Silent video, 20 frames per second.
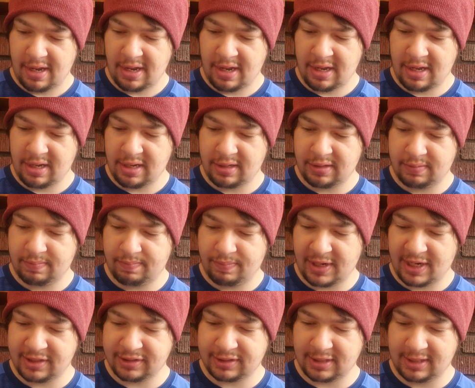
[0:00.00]
and
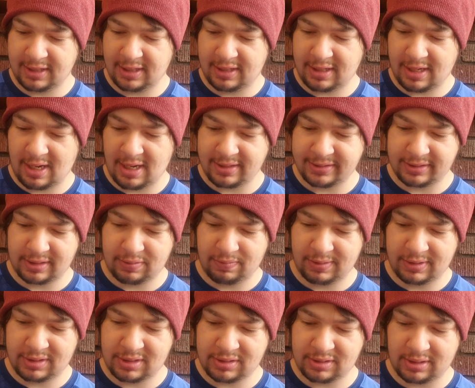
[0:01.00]
pantothenic acid,
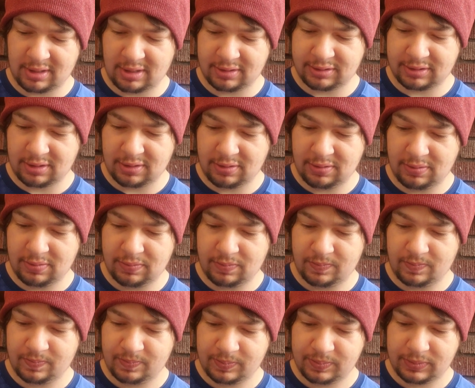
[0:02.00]
which is also
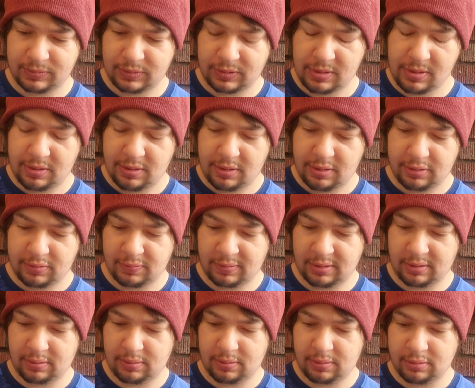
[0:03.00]

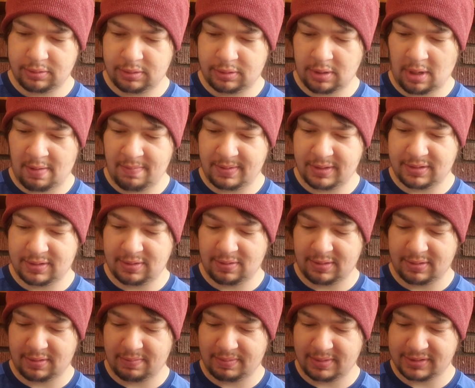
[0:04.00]
twenty, I mean, two
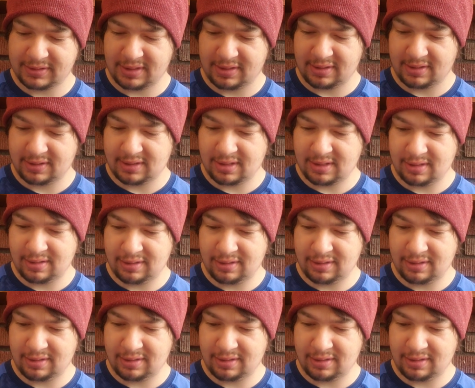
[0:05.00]
hundred percent of your